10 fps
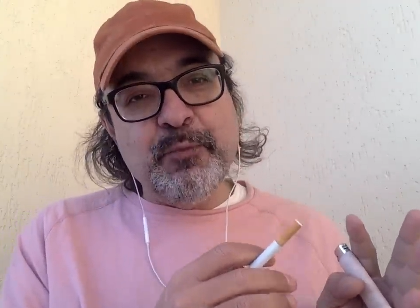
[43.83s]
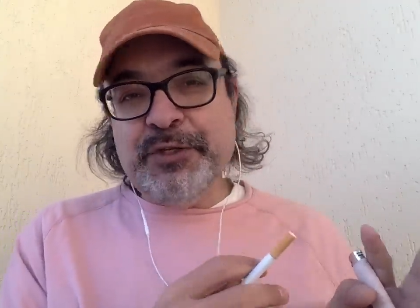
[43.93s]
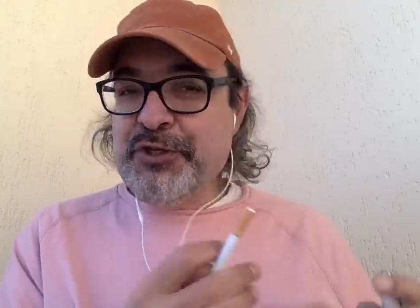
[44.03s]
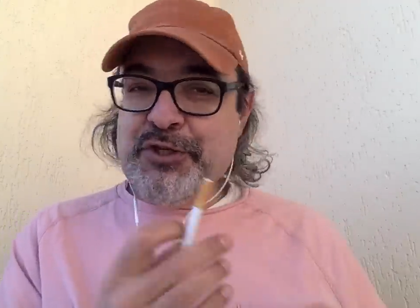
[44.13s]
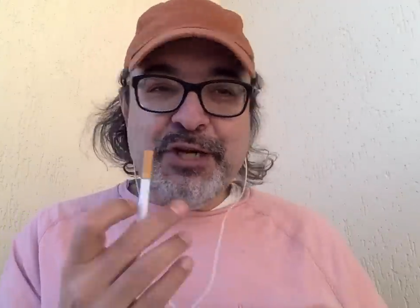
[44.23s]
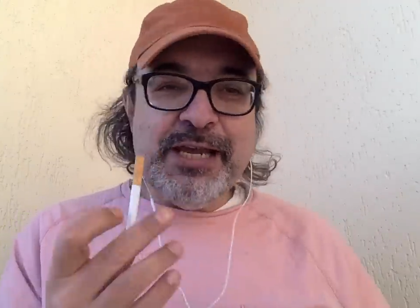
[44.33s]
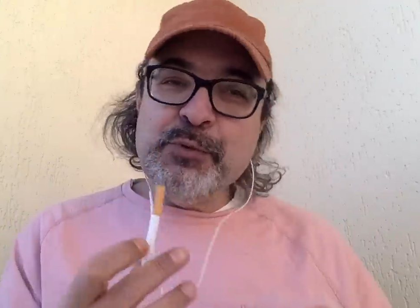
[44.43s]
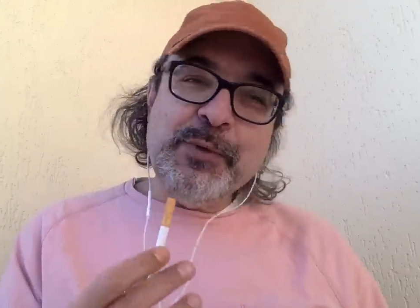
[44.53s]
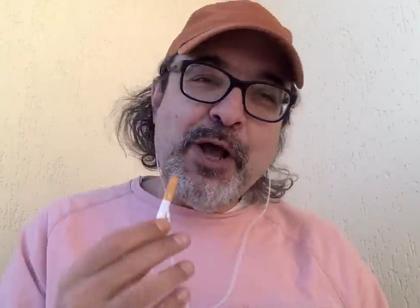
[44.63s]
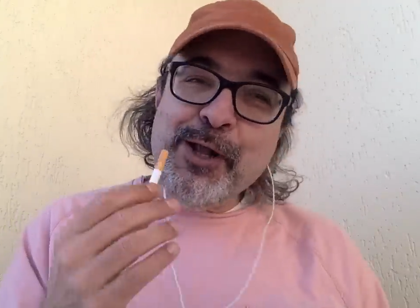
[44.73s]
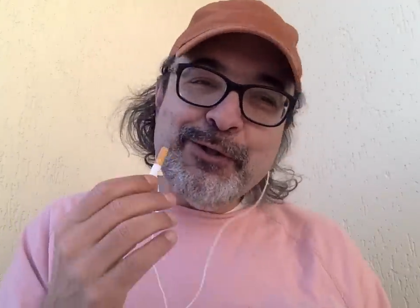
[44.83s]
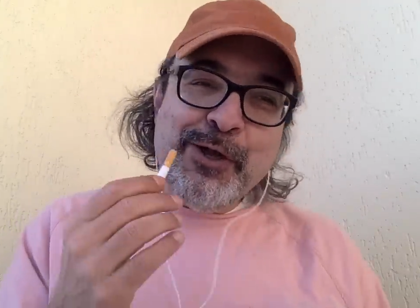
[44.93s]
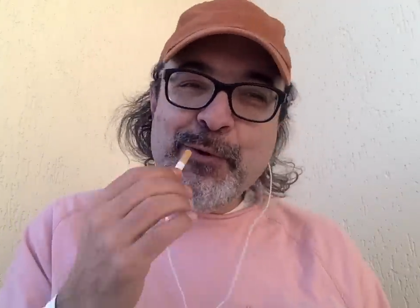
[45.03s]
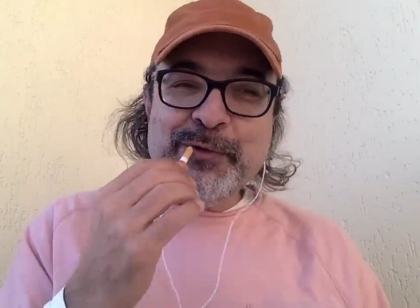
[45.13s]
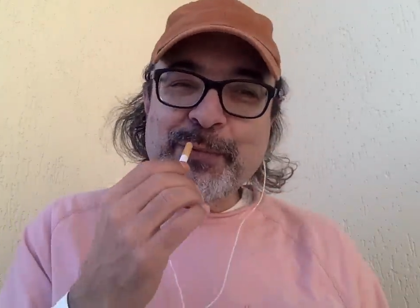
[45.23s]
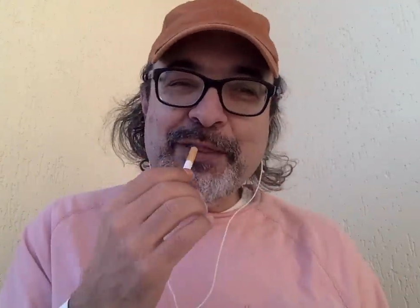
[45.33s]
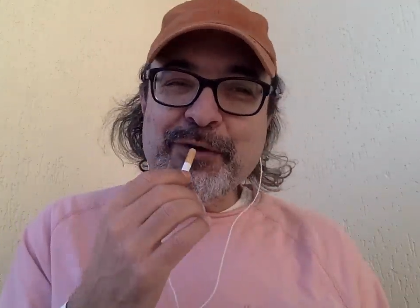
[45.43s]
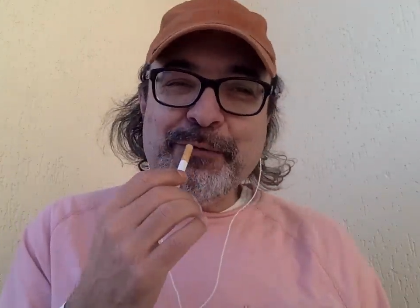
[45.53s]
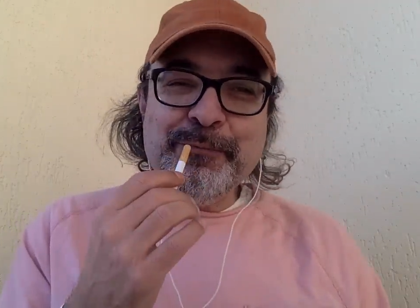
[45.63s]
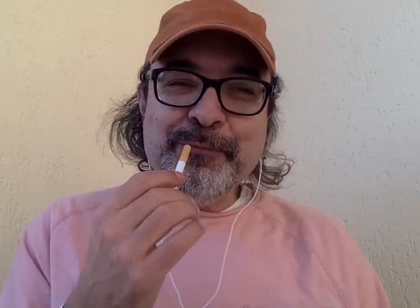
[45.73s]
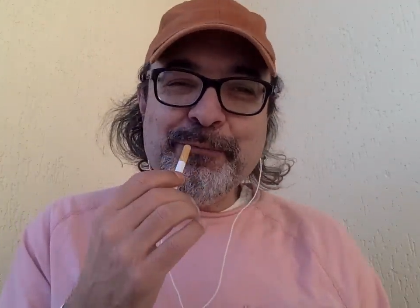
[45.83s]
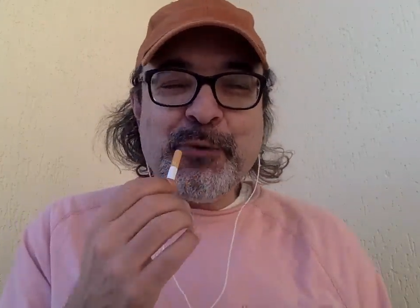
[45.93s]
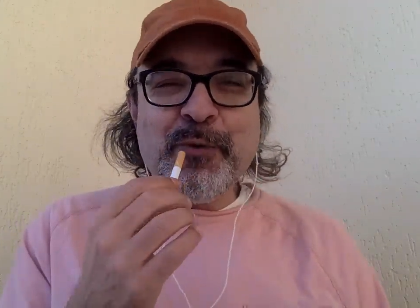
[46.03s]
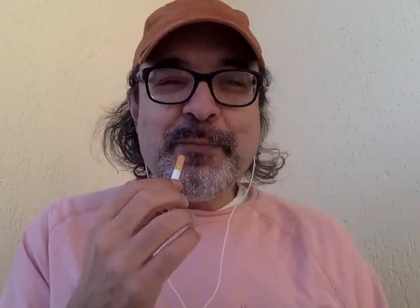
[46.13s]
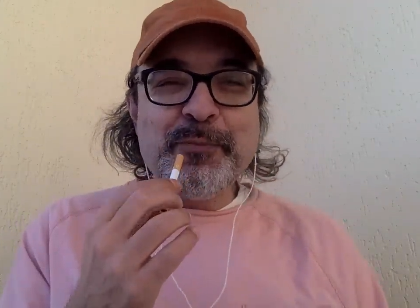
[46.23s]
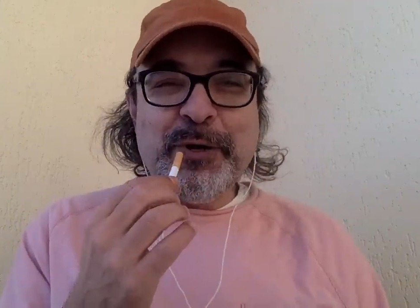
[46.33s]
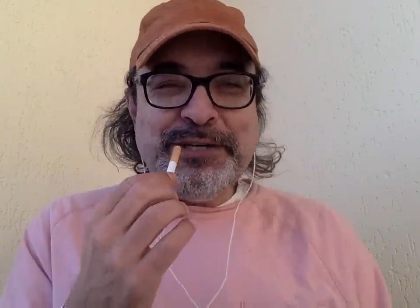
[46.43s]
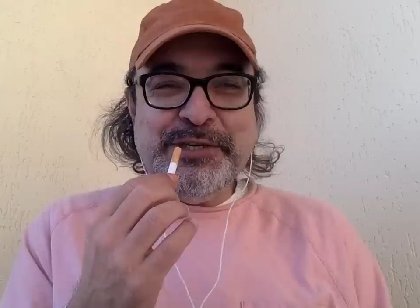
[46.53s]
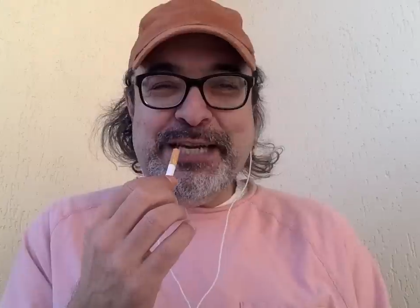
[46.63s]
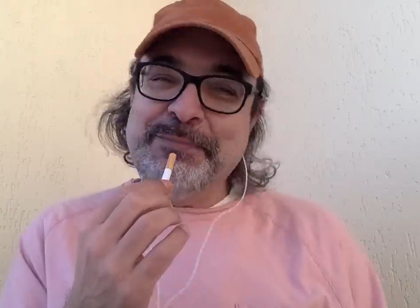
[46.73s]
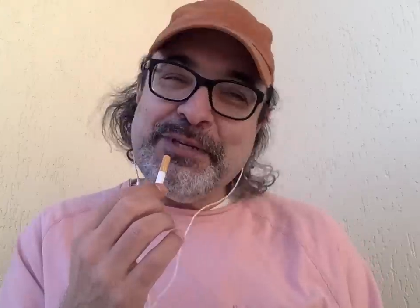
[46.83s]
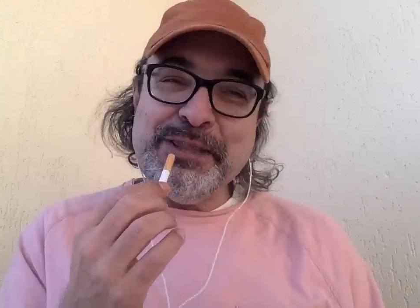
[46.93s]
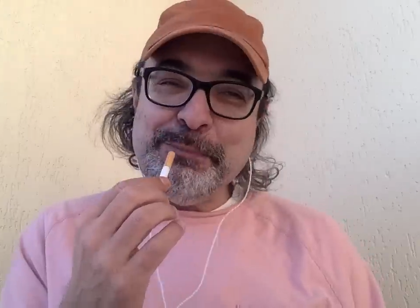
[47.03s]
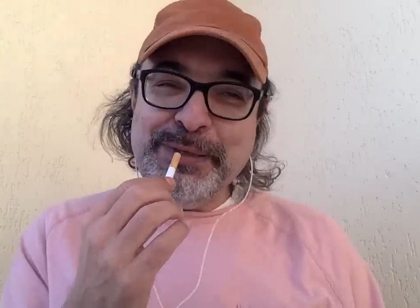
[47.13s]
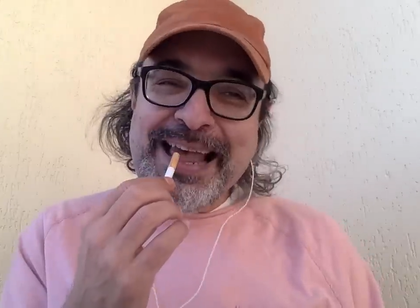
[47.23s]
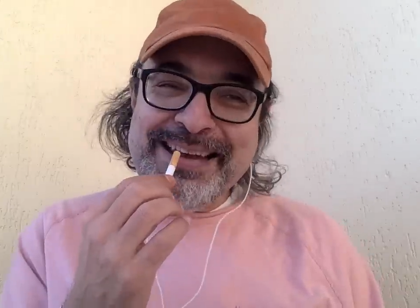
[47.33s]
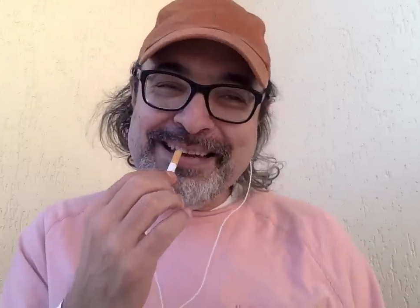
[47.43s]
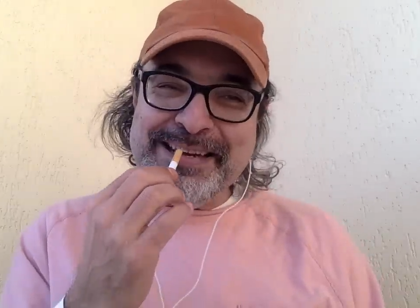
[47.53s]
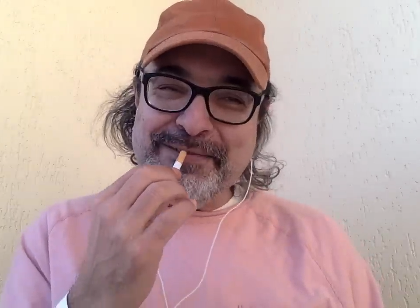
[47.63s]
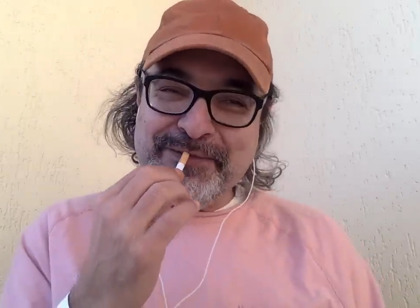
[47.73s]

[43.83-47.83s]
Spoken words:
which, as we all know, is one of the most corrupt regimes on the planet,